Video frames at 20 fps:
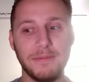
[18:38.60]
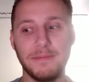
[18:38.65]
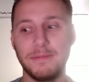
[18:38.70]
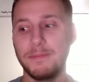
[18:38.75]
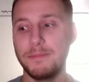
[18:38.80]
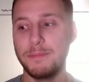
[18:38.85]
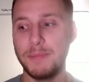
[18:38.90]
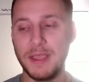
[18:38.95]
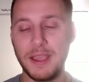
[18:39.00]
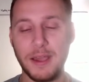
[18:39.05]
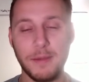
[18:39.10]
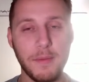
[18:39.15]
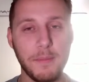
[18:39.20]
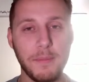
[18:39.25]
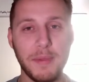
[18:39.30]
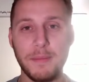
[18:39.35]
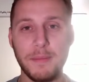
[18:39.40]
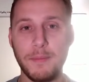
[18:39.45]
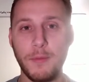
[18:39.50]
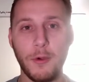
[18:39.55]
become a
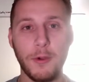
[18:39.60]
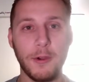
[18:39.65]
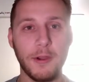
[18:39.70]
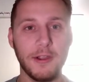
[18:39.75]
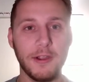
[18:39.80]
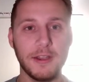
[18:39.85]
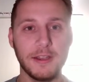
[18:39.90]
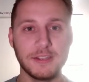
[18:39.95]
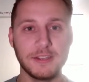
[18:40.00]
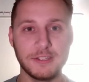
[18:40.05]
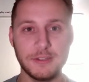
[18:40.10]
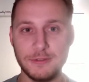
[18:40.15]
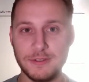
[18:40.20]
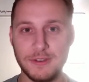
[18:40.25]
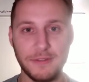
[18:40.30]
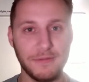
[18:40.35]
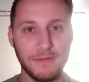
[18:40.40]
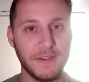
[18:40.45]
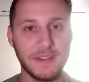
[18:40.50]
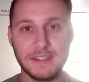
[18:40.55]
bit more astute
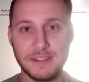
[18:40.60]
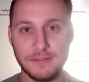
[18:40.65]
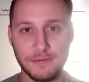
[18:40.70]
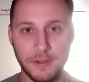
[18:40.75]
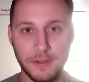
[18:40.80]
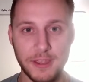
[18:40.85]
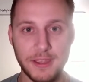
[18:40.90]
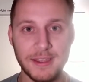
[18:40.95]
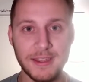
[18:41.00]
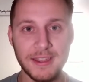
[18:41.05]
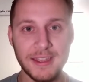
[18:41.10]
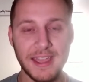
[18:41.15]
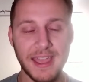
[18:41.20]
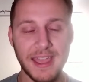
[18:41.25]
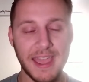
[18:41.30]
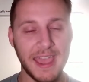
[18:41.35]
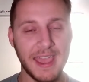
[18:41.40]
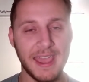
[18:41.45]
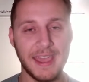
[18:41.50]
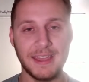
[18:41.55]
defensively
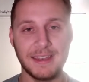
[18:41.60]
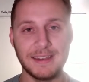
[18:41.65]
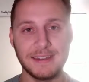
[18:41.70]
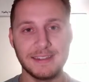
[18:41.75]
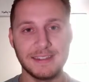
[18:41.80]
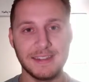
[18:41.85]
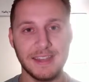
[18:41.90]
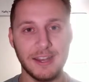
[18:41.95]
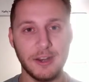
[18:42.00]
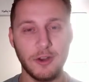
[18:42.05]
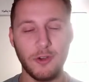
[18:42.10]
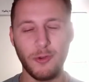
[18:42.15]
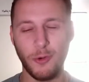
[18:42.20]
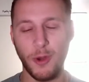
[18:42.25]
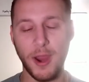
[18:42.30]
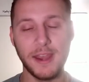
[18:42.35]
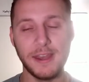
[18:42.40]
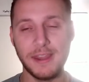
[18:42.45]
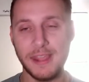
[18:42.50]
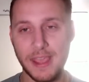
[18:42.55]
and
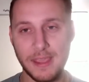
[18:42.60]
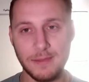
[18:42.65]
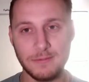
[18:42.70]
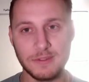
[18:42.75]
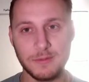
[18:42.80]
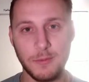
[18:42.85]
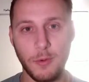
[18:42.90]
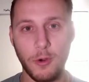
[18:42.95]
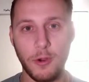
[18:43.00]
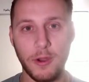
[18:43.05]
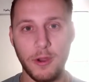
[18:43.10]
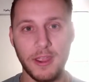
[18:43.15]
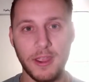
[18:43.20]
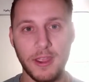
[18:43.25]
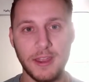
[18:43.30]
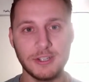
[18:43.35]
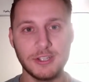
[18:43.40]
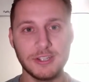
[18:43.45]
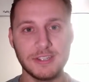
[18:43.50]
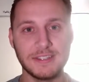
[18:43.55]
grind games more. And
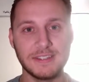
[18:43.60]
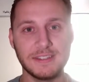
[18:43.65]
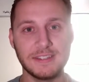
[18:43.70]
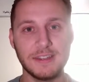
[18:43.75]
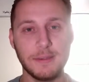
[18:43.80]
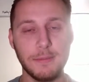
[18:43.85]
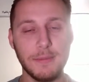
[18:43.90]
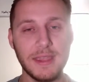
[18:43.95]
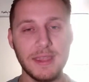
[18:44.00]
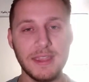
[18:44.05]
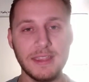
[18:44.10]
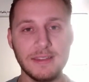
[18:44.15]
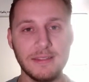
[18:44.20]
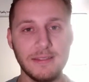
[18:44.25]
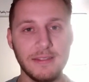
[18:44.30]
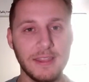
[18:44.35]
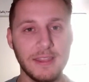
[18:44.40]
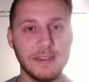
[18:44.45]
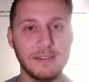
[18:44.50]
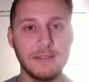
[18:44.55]
it just, to me,
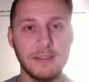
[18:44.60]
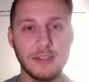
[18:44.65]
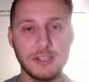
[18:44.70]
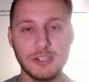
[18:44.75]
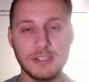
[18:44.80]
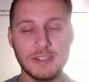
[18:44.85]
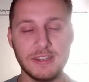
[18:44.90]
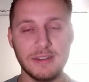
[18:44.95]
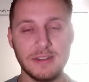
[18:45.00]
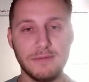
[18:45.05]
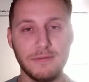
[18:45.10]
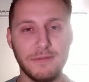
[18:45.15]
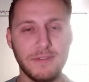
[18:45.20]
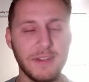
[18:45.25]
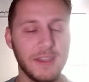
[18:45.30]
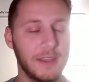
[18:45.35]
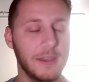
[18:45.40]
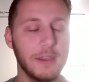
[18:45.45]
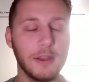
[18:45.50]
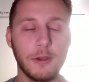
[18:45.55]
they just didn't
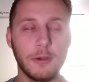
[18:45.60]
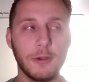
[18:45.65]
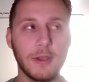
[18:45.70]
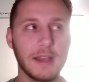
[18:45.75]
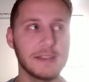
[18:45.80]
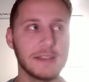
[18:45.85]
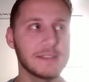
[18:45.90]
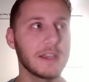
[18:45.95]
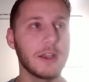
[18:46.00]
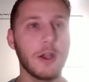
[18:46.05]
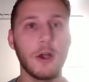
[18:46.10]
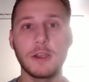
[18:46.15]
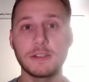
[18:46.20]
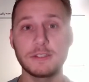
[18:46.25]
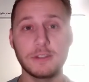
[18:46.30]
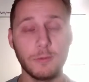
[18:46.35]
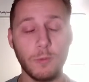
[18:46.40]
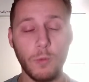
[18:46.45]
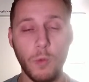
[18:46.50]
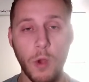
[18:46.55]
fit. Guys like
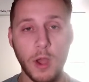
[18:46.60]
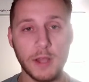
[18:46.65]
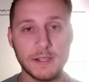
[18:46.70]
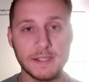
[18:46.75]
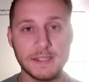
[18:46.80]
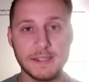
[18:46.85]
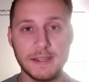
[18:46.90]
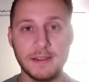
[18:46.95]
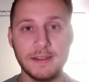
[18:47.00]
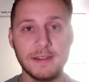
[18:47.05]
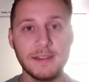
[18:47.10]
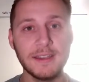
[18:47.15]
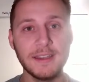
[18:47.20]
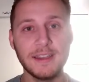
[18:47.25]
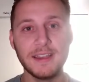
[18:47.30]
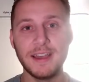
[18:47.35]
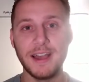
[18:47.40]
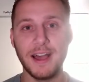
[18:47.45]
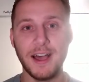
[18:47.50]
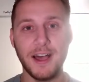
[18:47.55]
Austin Watson
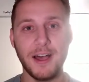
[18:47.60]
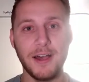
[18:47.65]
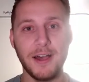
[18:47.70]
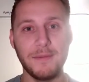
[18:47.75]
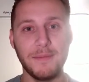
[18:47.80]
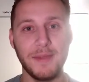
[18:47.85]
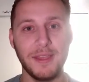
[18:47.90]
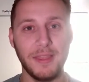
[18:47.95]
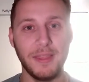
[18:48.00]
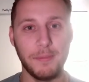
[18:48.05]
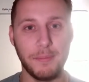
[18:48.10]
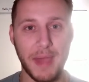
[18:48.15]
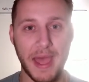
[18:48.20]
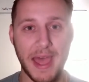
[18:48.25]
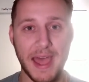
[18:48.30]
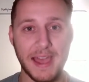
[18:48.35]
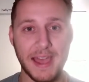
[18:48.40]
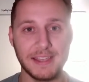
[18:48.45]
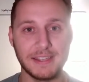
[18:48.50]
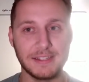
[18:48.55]
in the
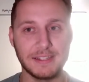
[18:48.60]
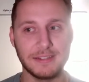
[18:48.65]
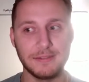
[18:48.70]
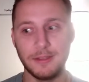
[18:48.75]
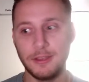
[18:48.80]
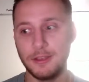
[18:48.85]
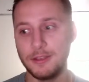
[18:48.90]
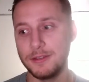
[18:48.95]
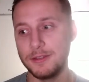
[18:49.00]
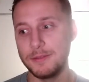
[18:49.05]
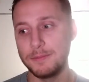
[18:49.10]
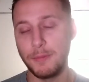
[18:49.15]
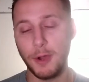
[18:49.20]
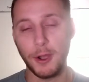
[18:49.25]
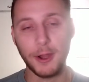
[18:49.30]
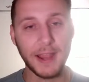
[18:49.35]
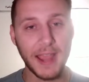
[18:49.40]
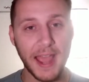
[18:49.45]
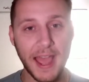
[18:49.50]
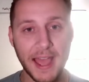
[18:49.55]
past,
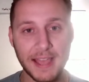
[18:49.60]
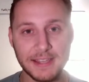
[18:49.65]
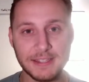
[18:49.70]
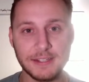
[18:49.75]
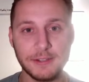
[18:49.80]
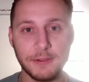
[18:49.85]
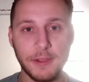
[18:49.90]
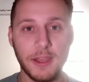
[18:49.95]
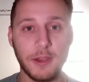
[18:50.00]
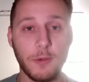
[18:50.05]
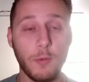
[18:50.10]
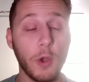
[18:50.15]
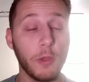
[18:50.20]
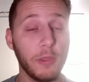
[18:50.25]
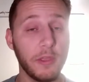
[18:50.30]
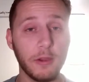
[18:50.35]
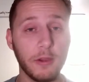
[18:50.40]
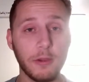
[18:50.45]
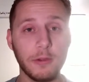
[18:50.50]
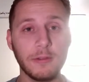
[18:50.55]
Mark Kastelik, while
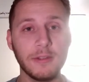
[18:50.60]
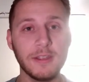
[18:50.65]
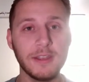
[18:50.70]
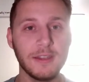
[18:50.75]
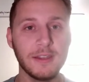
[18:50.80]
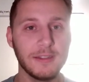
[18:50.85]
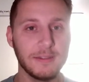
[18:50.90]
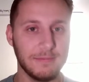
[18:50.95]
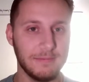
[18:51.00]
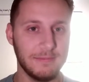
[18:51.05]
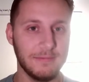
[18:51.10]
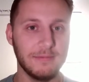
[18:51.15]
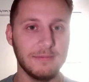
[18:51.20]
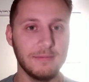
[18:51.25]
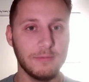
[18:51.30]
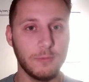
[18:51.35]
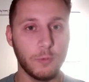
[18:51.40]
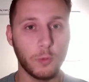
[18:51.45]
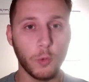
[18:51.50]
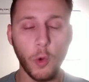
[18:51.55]
they're
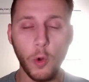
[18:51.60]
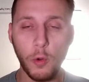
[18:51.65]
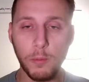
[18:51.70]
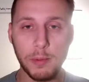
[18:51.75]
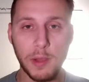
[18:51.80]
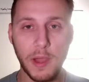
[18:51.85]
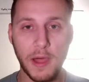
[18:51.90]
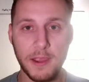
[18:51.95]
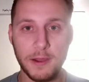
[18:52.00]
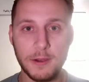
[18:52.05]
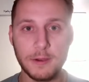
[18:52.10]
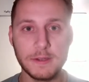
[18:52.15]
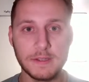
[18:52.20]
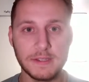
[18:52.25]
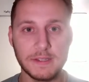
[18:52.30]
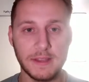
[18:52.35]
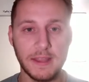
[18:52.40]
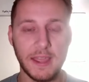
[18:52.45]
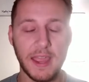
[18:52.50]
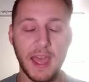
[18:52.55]
role players
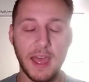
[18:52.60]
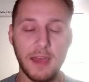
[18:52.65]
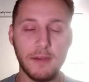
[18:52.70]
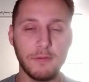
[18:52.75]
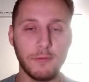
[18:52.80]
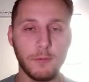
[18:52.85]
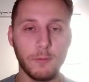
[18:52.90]
and they have,